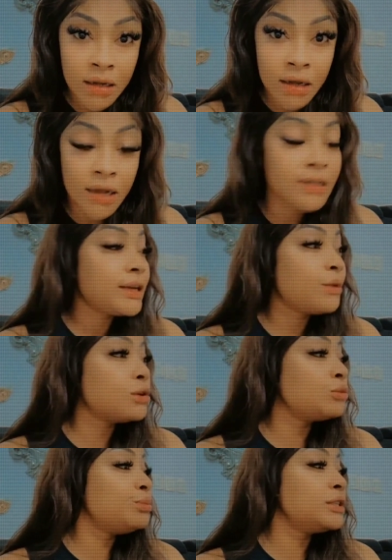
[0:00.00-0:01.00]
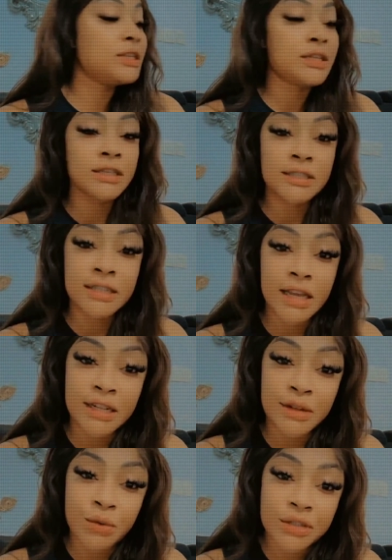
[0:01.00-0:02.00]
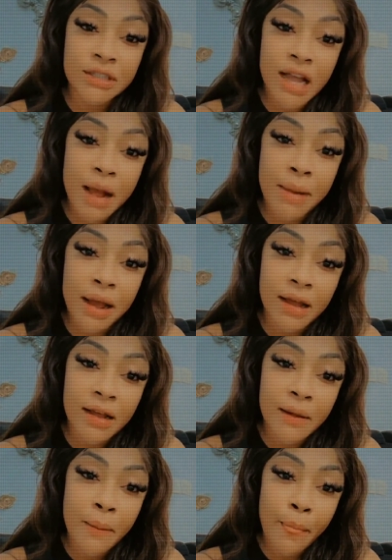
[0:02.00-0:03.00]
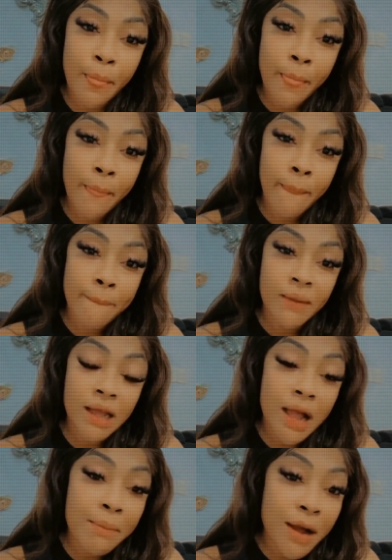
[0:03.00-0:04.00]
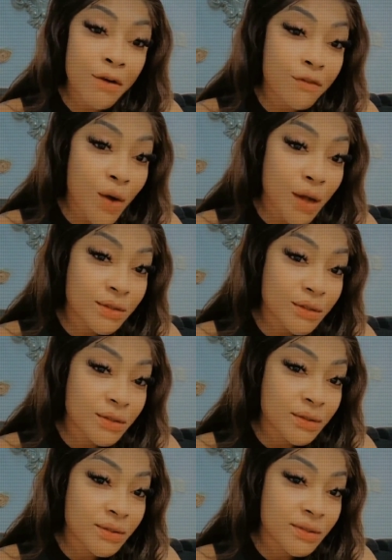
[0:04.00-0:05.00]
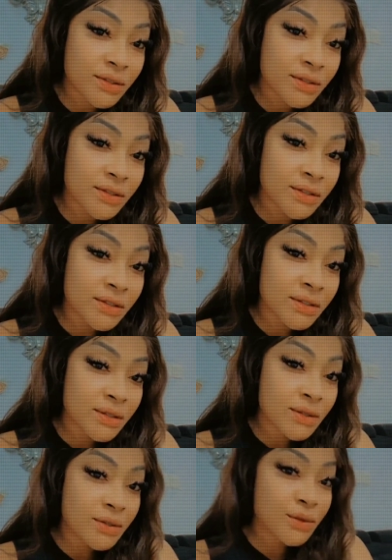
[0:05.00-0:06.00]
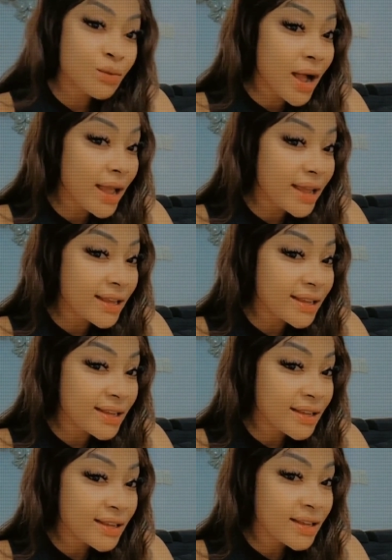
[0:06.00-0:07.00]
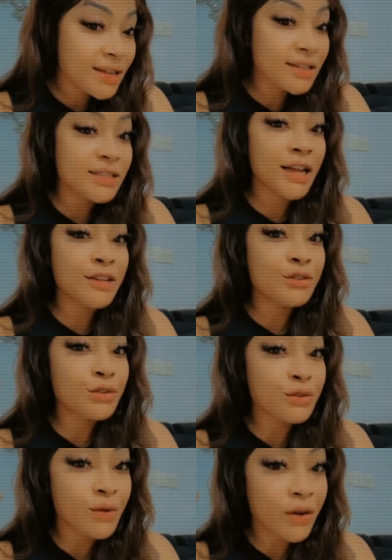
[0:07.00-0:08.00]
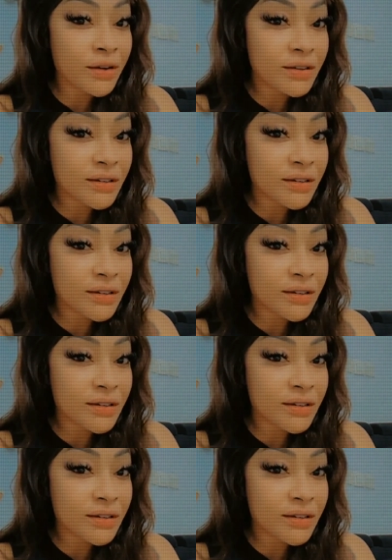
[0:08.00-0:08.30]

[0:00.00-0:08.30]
Anita was busy saying it was karma. Karma of what? Why? Did I do you wrong?